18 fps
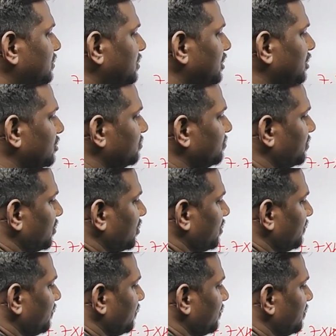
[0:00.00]
10 to the
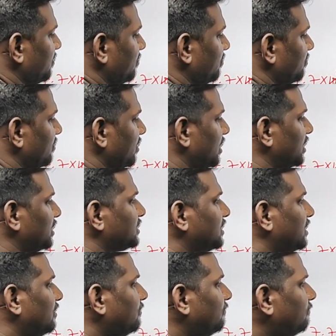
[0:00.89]
power of
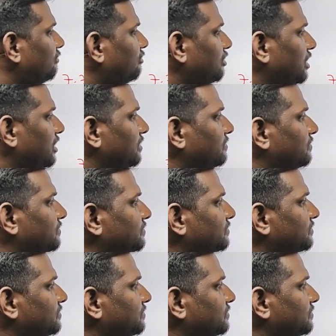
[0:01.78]
minus 14.